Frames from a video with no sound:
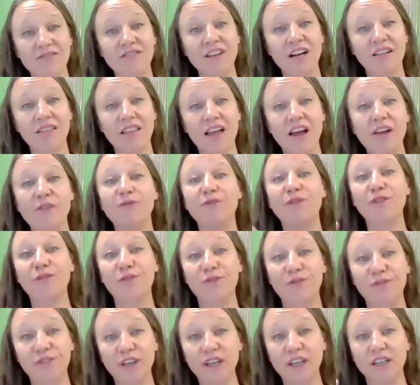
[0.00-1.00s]
of their life
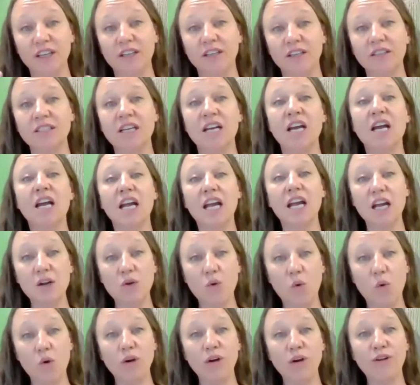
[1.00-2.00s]
fulfilled in
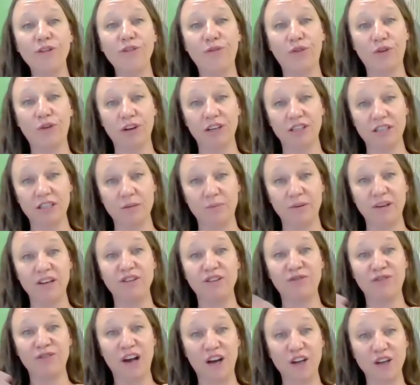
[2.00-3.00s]
order for it to be a
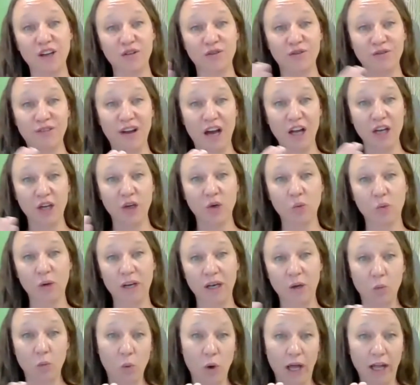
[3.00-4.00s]
value
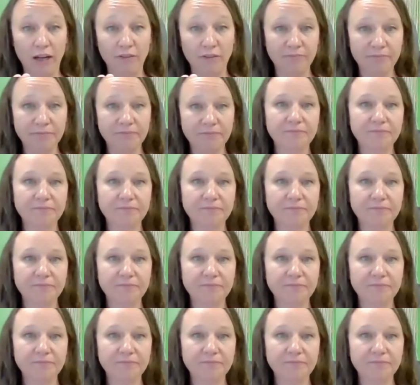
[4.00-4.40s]
win-win.